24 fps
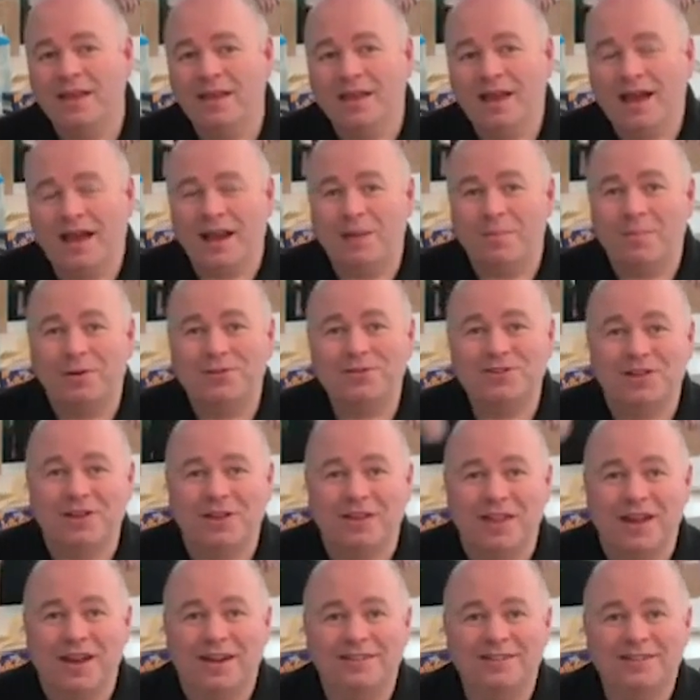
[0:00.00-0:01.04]
And I posted on
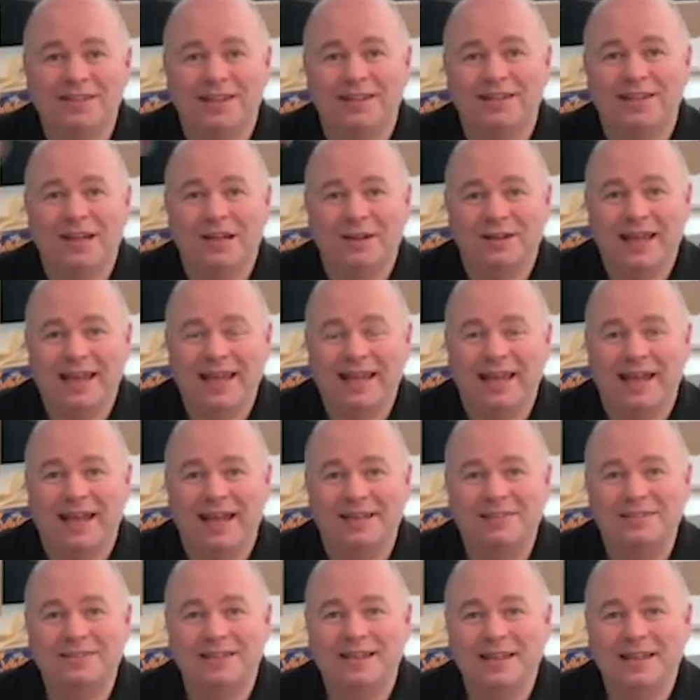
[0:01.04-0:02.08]
there and said, hey
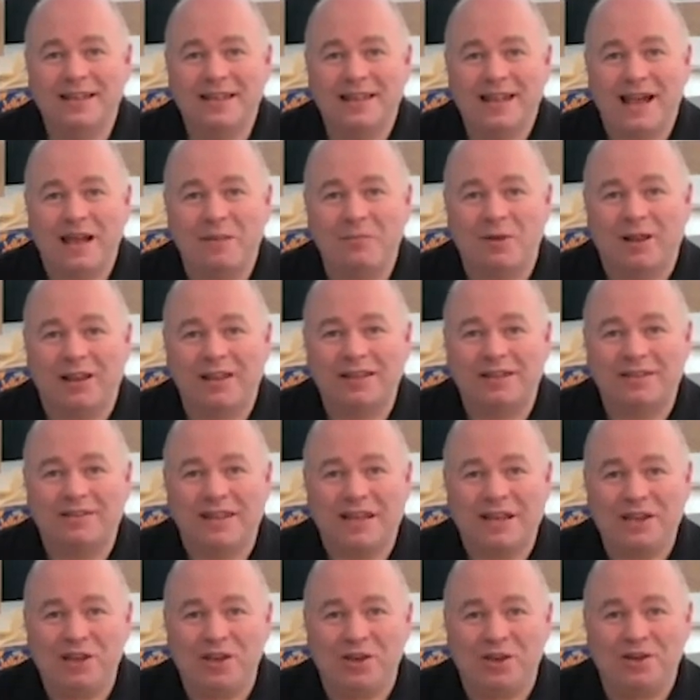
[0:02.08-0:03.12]
guys, I'm
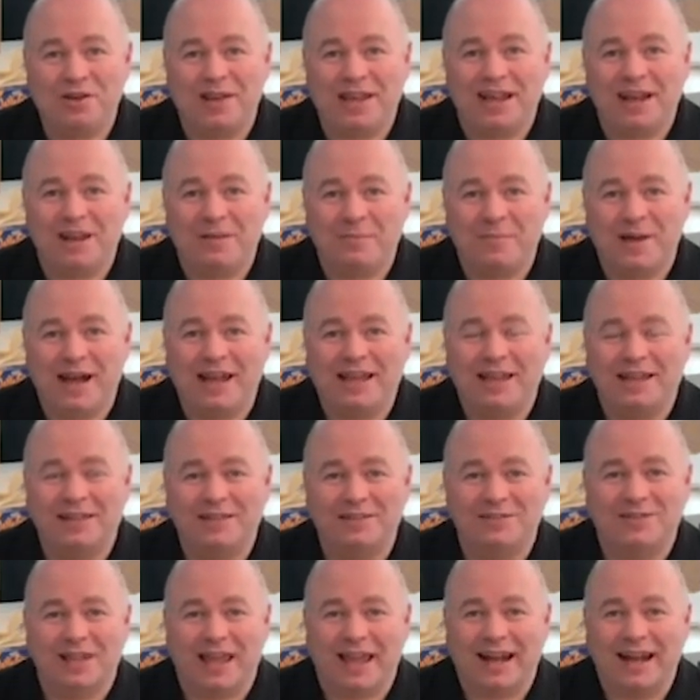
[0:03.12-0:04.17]
relatively new to getting back into
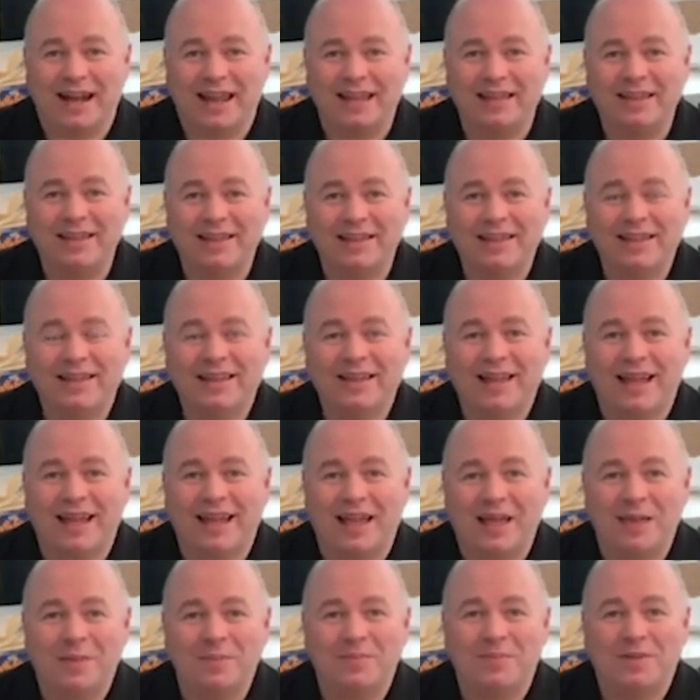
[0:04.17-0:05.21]
cycling.
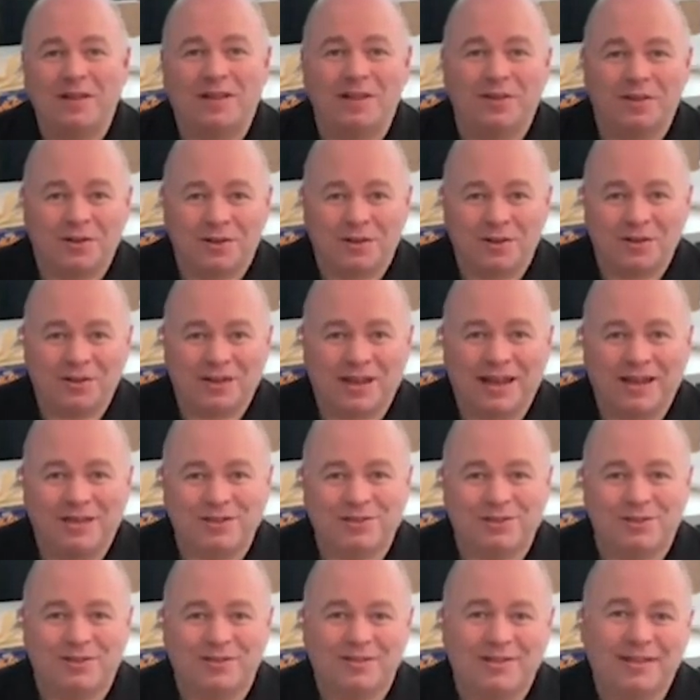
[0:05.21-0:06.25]
A lot of you
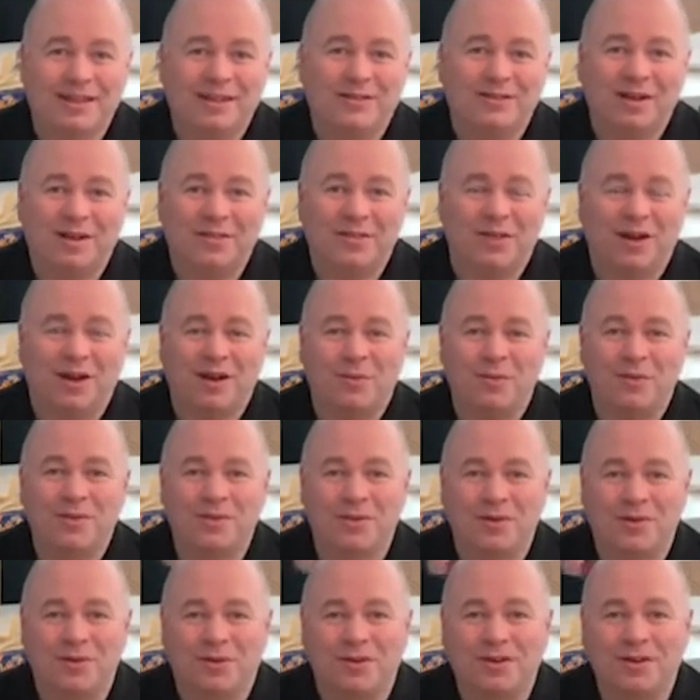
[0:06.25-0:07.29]
guys are, out there
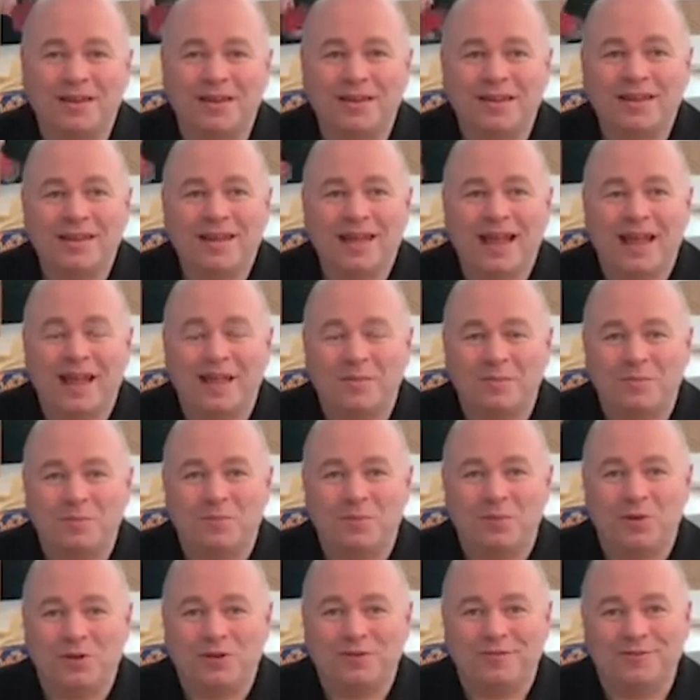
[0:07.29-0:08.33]
with your
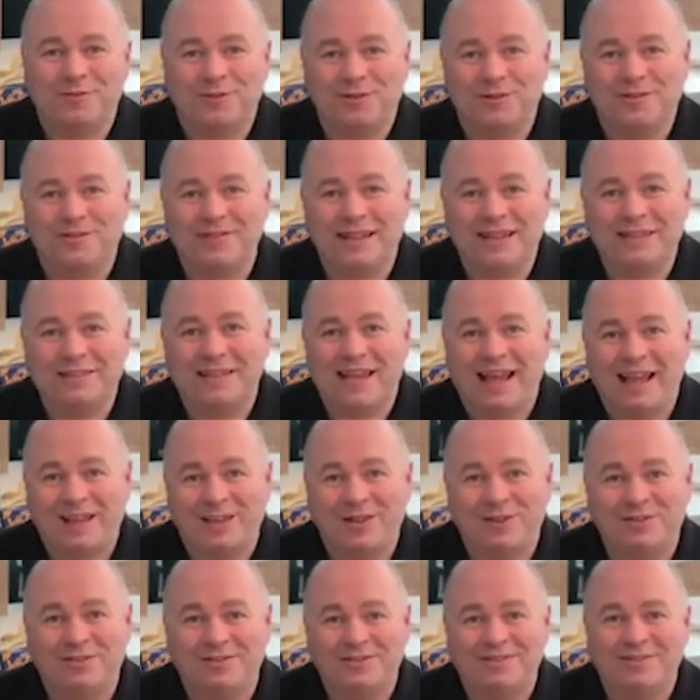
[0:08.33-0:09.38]
beautiful
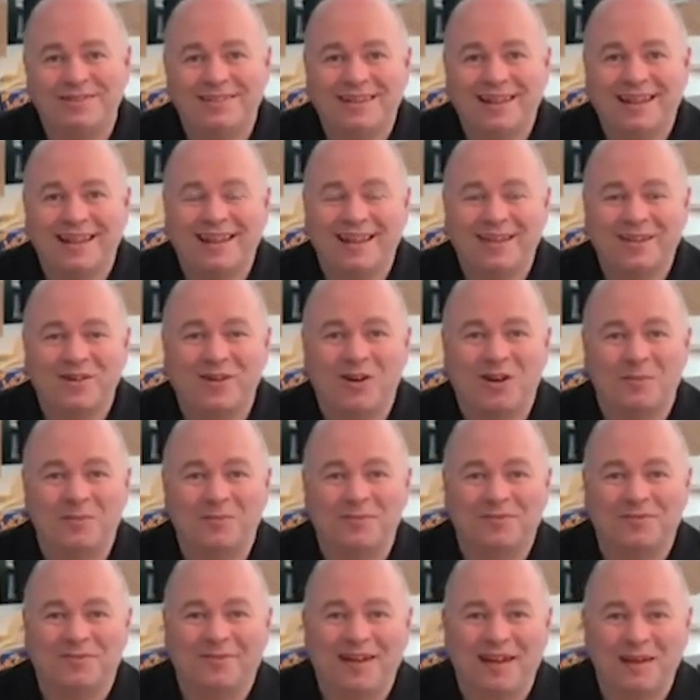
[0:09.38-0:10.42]
Italian carbon
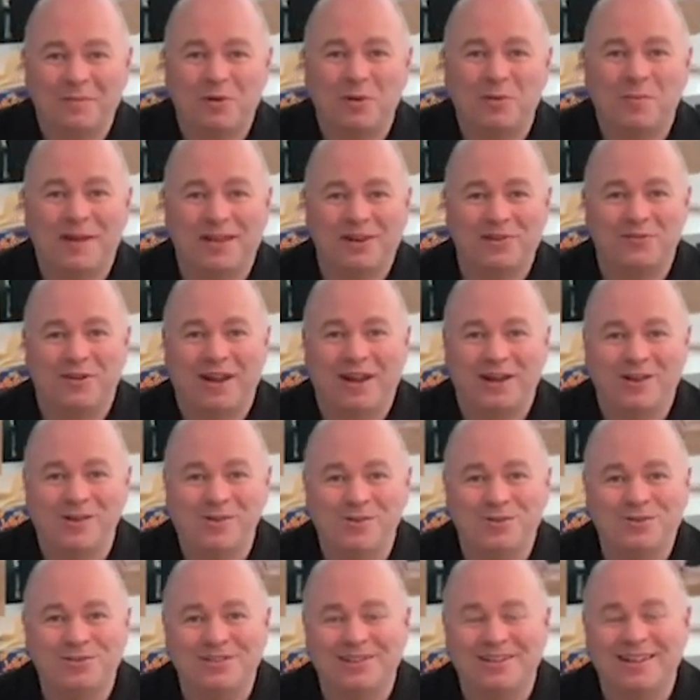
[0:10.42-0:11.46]
fiber
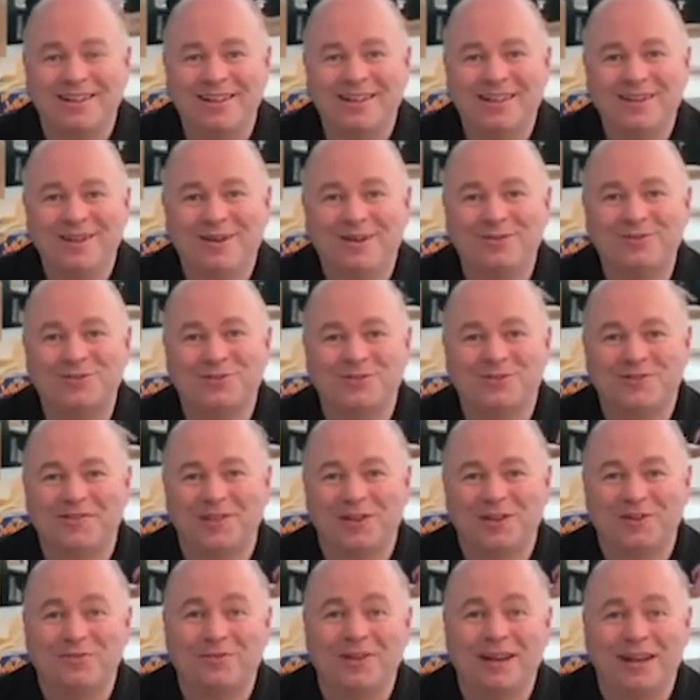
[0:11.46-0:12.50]
Pinarellos and all sorts of
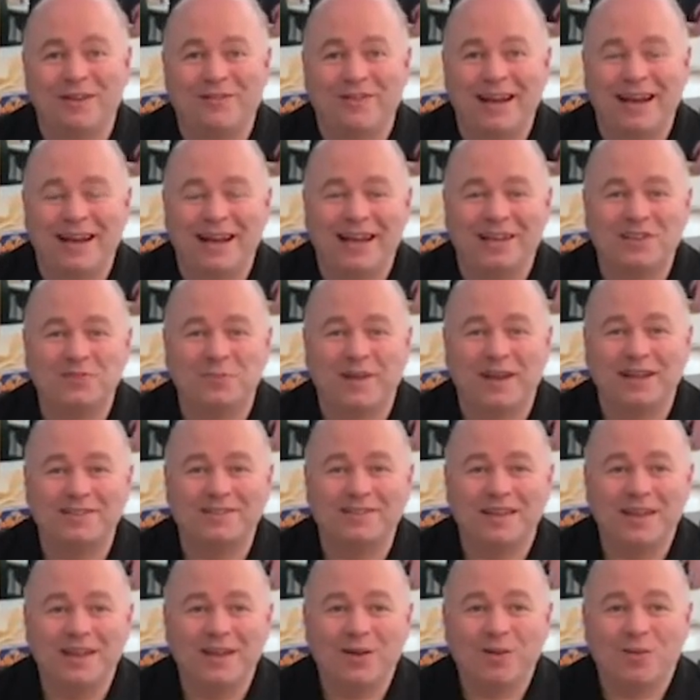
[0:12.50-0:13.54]
other really nice bikes.
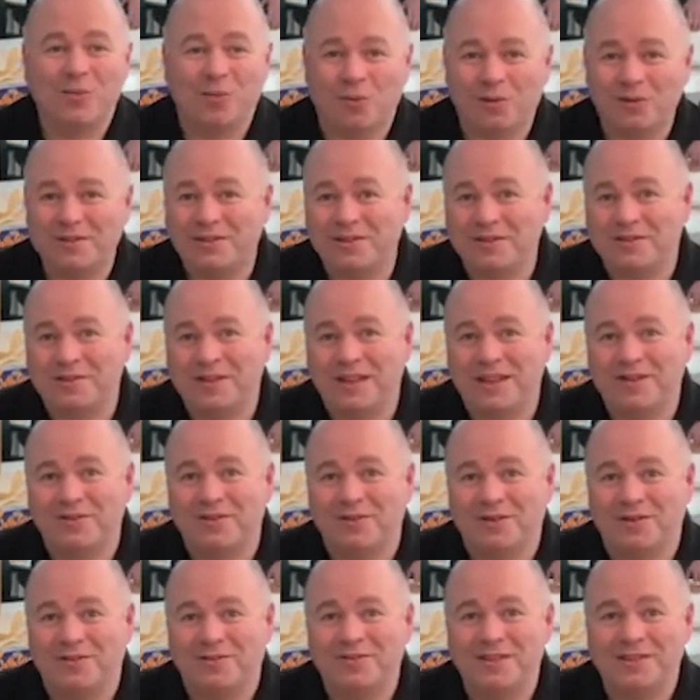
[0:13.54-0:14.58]
What do you think
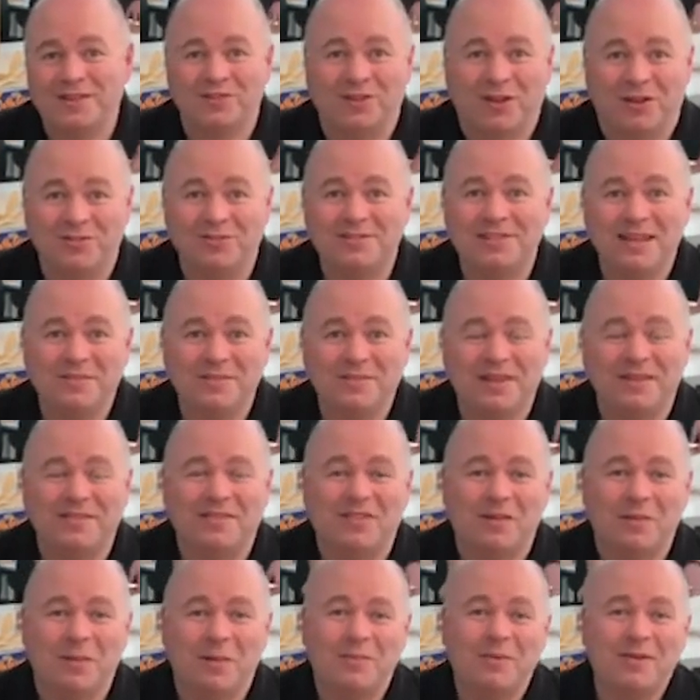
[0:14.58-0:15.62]
of this concept that I've
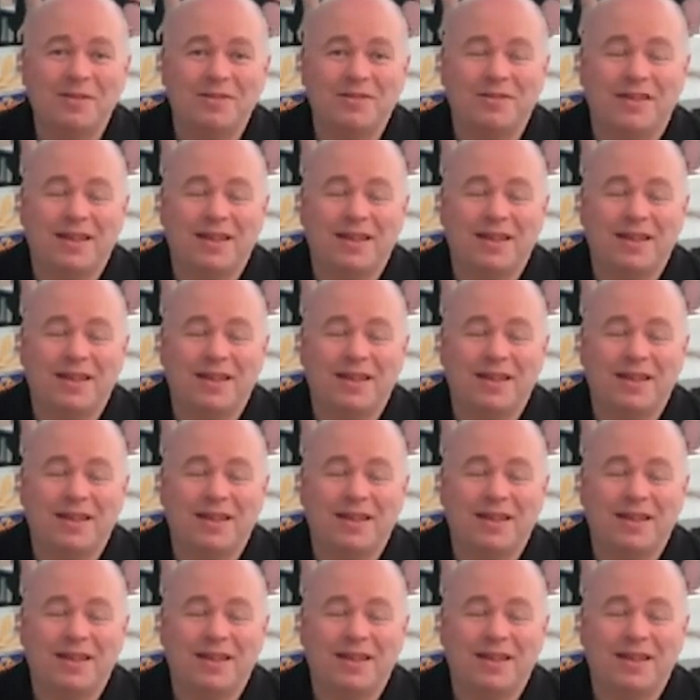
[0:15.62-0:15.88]
come up with?